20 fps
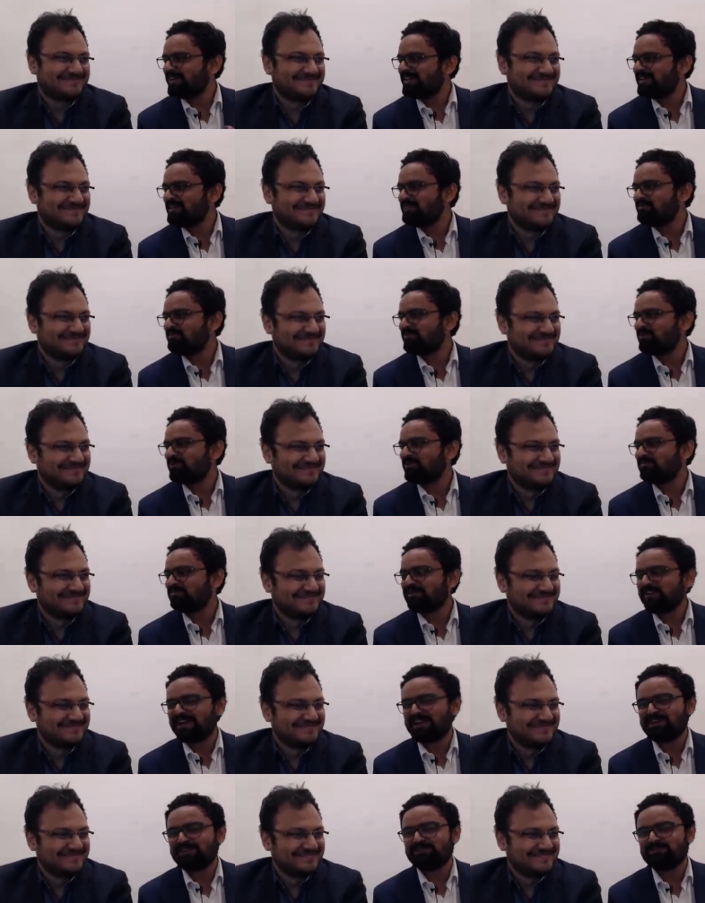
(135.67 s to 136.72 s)
Speaker 1: play e4 e5
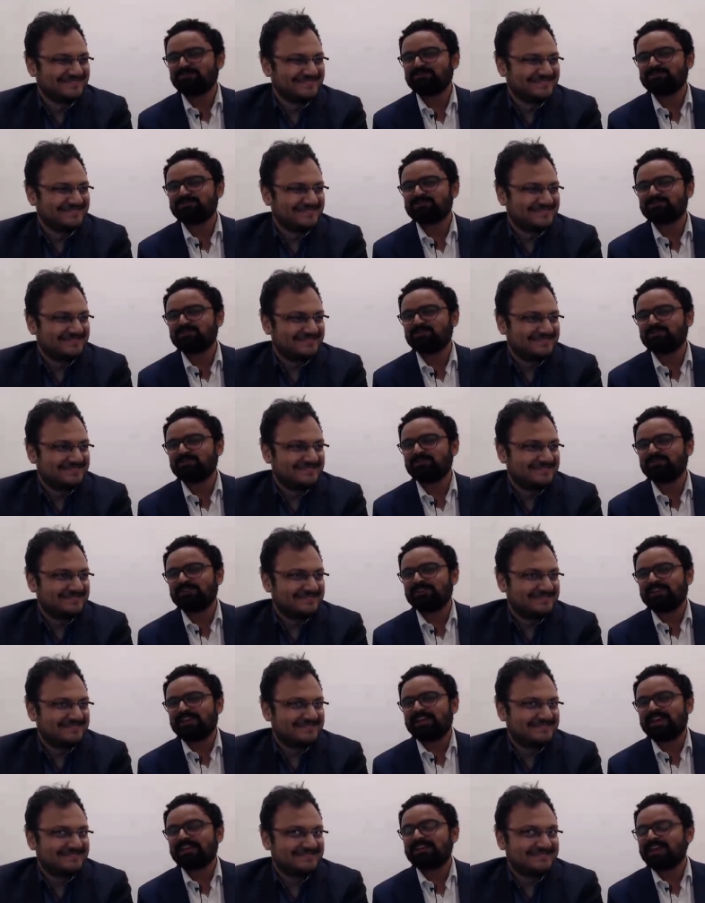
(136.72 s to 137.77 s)
i lose so
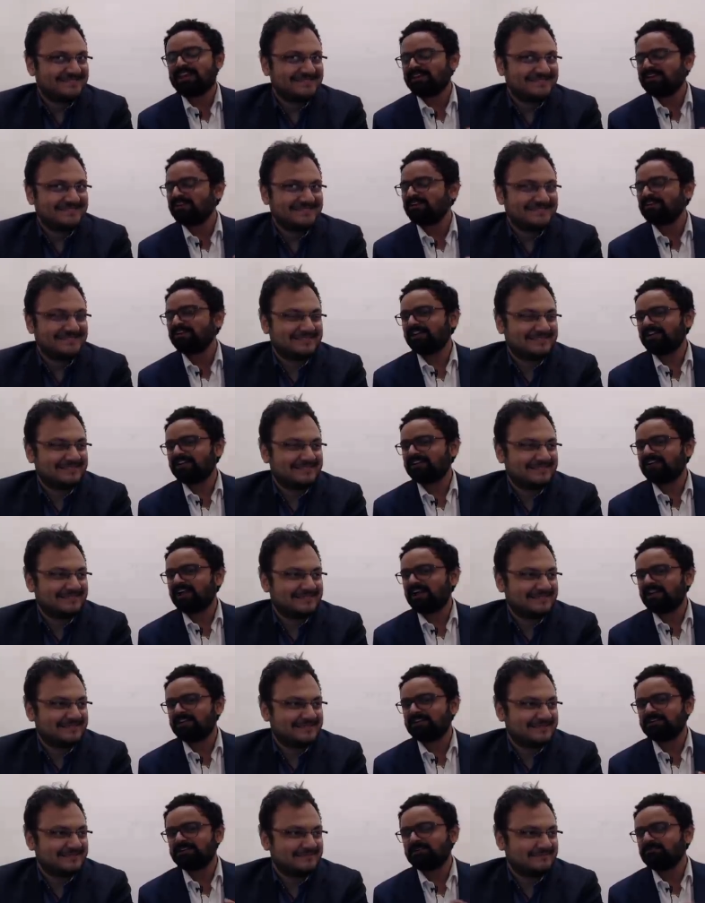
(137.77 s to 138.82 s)
and i heard like
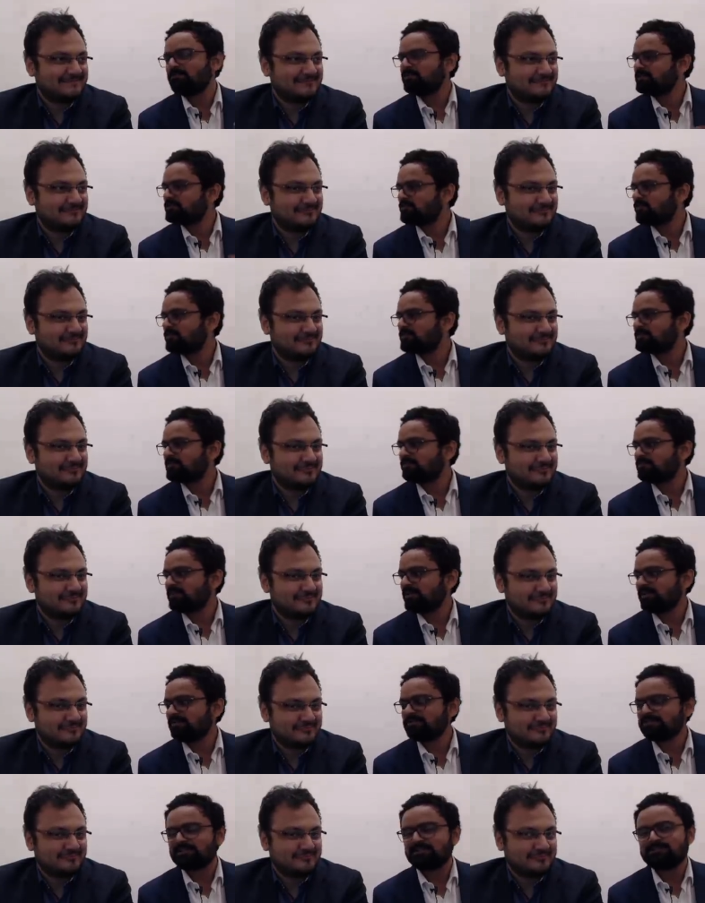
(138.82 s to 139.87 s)
i even saw some
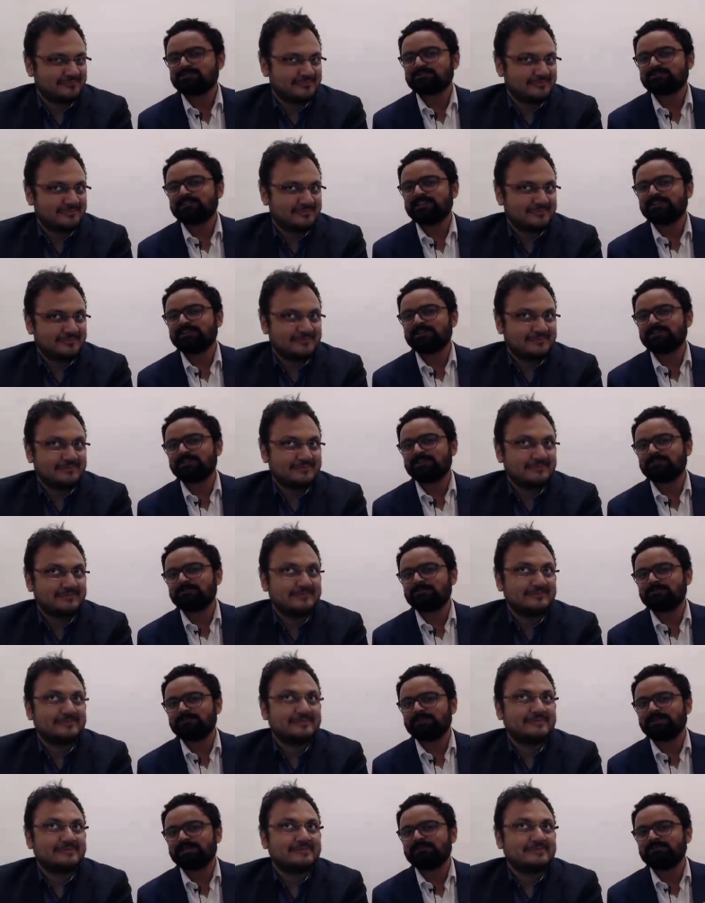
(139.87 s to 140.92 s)
games also that uh,
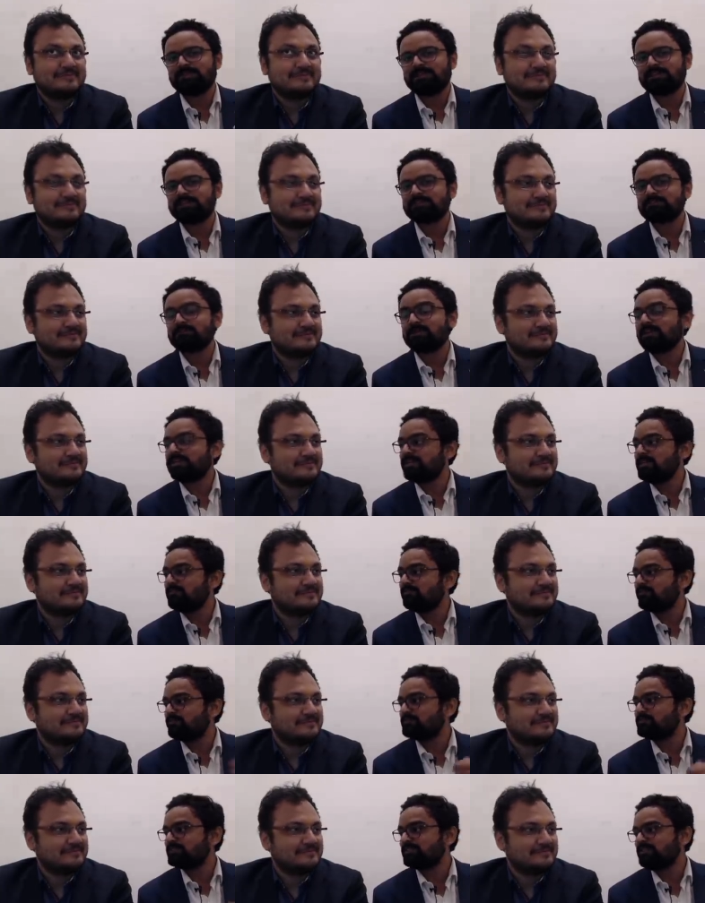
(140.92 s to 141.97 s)
many players play
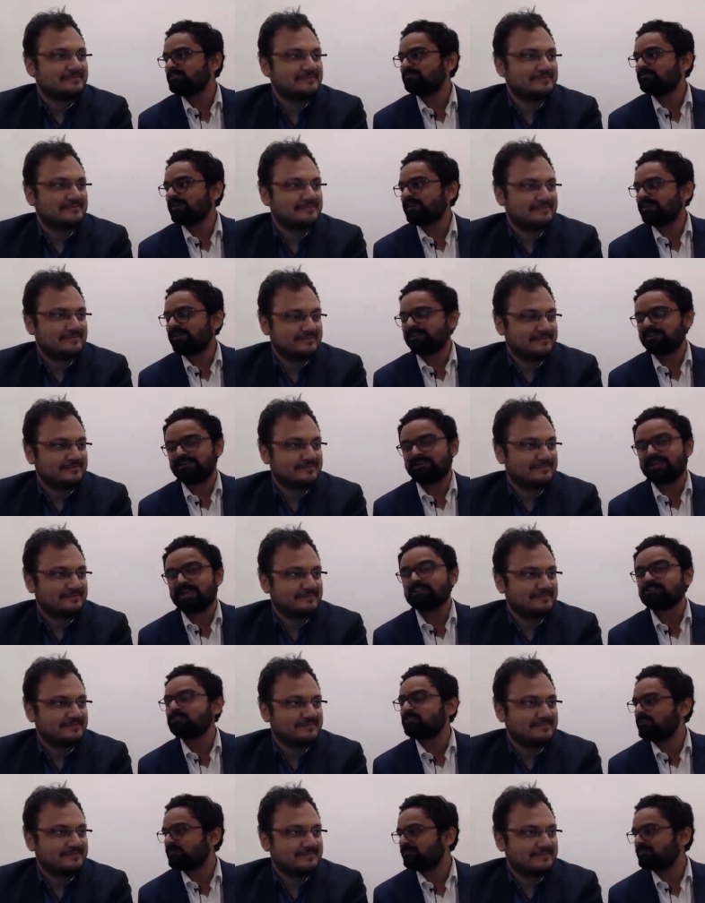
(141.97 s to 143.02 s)
e4 c5 and
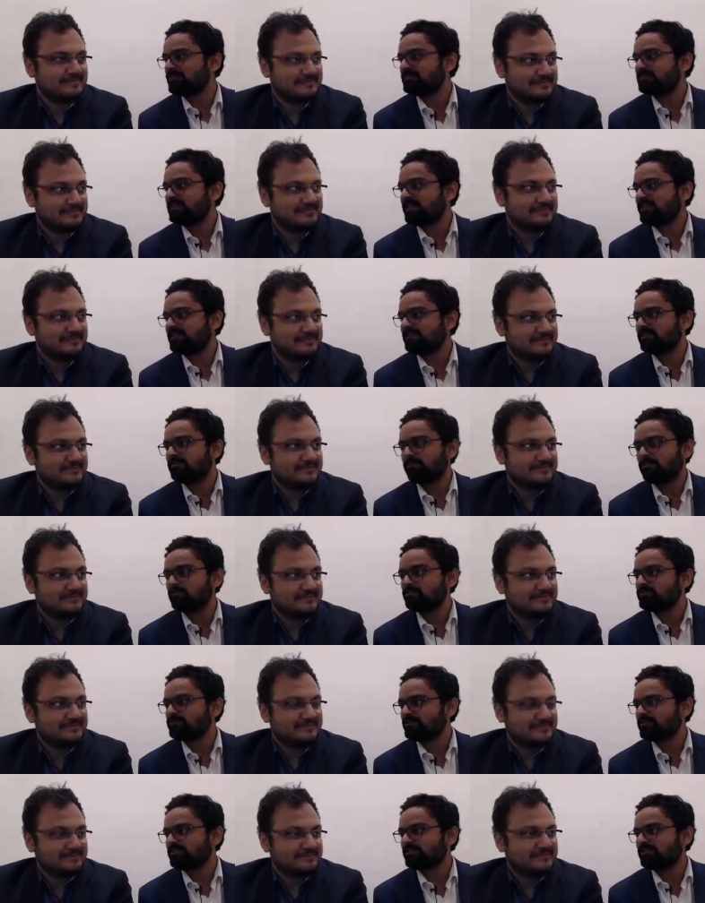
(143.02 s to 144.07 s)
Najdorf is like the
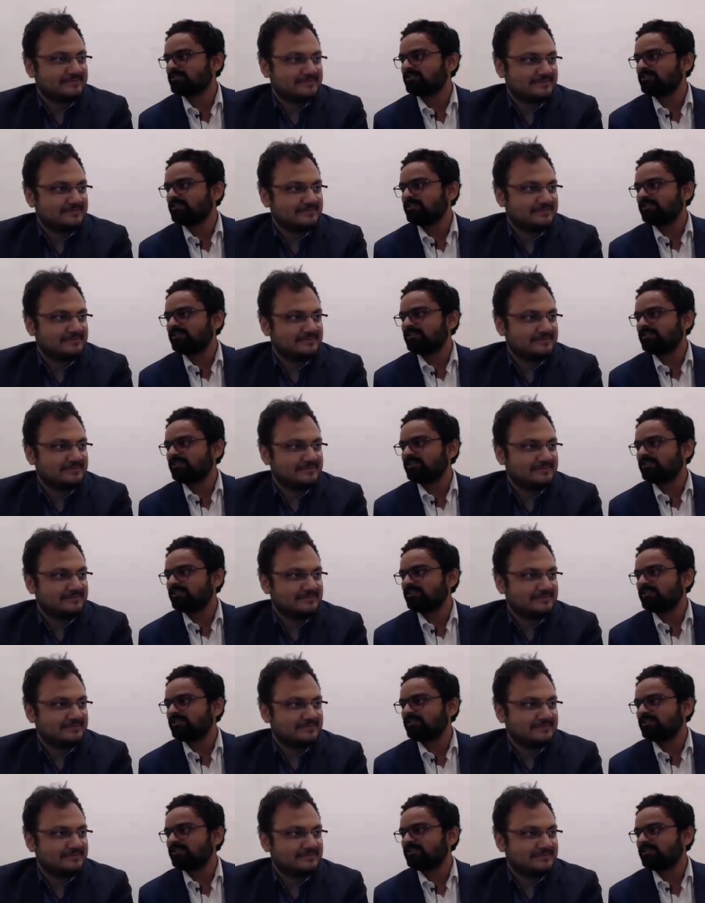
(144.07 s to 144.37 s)
most uh,